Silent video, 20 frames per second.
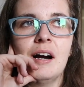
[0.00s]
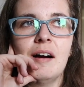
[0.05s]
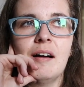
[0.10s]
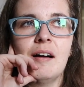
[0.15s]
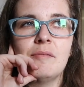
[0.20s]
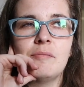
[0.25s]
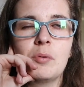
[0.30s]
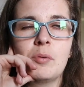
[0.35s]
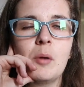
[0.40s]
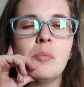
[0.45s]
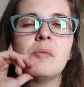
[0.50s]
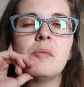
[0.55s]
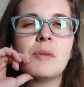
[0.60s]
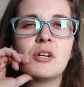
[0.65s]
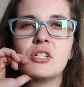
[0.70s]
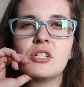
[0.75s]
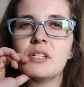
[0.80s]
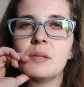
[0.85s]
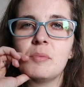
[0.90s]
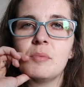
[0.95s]
I've probably
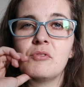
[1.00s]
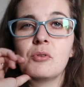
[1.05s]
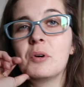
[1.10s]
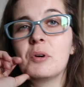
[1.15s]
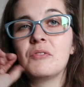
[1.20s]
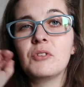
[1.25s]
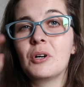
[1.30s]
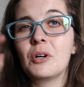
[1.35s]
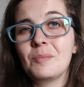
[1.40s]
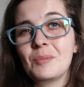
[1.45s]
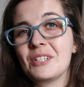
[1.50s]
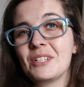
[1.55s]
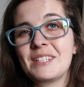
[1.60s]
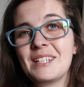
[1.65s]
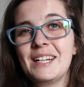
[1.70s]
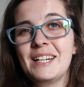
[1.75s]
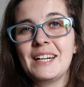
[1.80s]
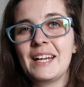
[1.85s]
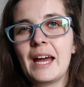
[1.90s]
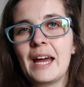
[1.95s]
mentioned it before, if not I'm going to
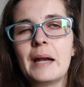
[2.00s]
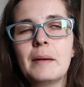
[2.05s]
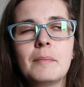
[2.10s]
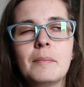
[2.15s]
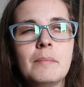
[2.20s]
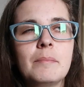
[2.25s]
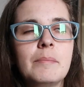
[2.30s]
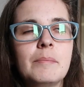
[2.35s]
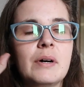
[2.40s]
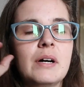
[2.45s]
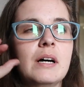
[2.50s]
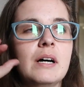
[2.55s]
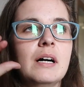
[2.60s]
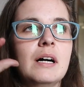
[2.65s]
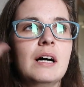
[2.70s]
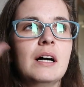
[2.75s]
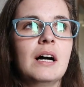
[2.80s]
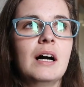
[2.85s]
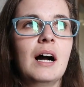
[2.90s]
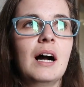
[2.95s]
say it again,
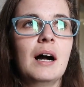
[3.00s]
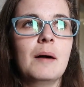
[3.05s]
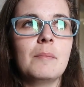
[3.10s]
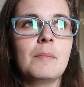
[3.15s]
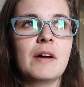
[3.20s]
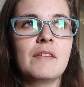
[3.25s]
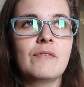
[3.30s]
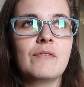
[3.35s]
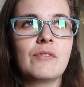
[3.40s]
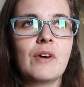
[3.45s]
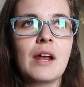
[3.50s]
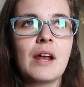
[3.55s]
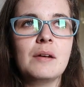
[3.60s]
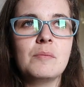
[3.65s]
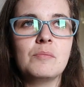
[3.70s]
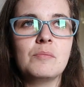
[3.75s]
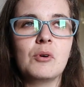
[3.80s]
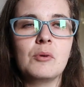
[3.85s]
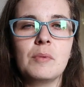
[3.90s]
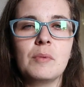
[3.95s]
but my
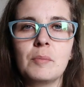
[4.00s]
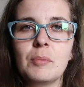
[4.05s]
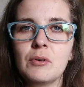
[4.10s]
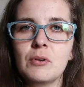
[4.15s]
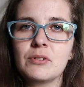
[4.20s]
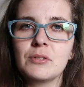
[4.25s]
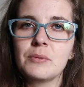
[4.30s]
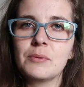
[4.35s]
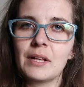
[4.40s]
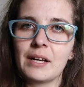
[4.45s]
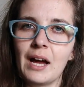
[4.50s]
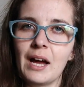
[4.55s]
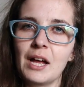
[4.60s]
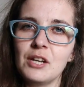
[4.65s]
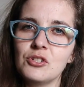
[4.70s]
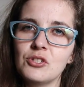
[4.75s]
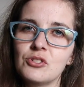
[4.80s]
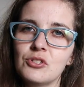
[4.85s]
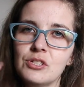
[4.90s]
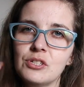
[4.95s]
friend bought me a poster with like a
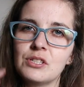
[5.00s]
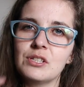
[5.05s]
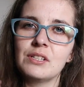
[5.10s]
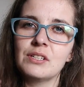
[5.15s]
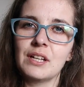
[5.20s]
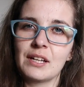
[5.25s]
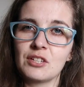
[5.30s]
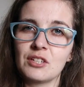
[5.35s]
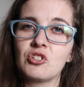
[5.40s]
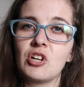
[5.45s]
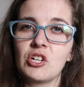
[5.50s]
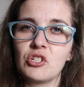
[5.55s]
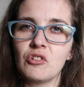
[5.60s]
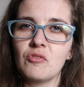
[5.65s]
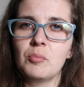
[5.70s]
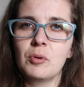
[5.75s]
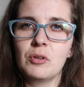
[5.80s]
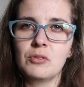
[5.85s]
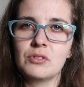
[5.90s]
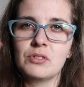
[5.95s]
100, like a scratch
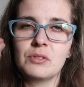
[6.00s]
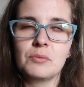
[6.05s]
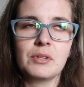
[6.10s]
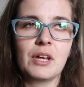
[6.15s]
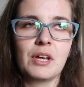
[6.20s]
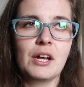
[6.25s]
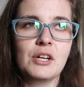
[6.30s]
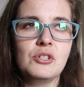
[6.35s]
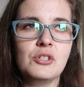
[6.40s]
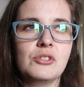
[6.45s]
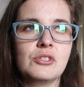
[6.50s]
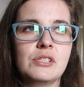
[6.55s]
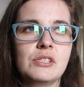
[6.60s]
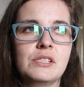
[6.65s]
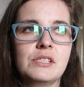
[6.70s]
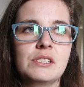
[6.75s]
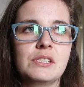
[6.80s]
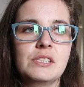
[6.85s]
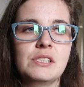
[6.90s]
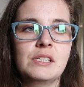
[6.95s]
off poster with a
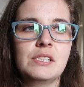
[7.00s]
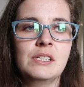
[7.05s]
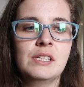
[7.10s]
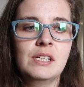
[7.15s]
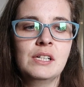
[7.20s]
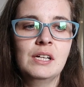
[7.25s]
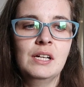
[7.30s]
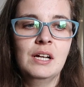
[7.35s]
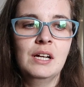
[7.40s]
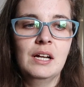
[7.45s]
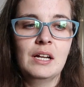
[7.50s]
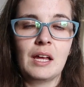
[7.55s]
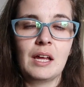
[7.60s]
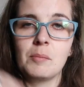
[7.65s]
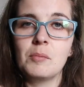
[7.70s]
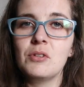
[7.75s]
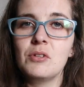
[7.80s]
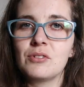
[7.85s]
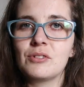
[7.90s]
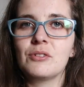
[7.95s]
100 like
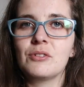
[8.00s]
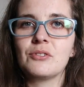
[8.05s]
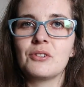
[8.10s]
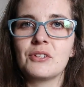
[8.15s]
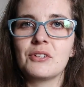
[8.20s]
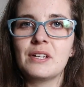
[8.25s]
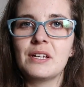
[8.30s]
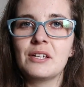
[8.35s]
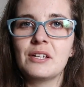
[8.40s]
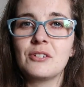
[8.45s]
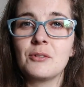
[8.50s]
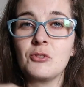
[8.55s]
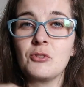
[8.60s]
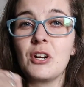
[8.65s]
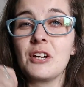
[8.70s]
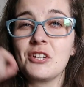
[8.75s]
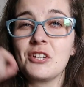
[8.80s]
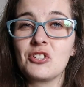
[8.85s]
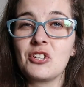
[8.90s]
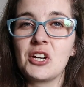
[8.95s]
musicals on it, so I'm
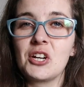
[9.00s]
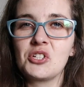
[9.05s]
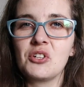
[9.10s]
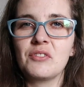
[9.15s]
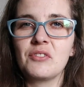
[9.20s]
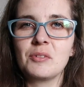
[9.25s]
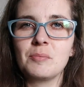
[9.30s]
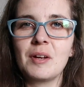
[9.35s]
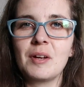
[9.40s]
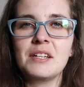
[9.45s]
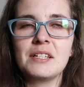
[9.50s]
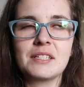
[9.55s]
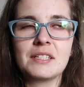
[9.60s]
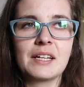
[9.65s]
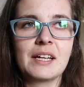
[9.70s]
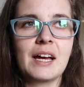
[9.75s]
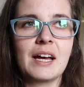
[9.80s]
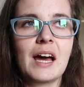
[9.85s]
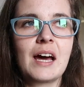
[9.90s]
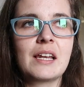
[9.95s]
trying to scratch off as many as I
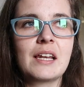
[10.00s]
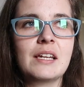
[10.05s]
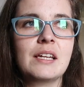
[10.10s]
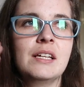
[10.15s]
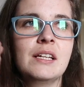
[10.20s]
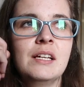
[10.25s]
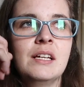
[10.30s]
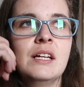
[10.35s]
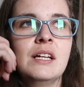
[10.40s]
can.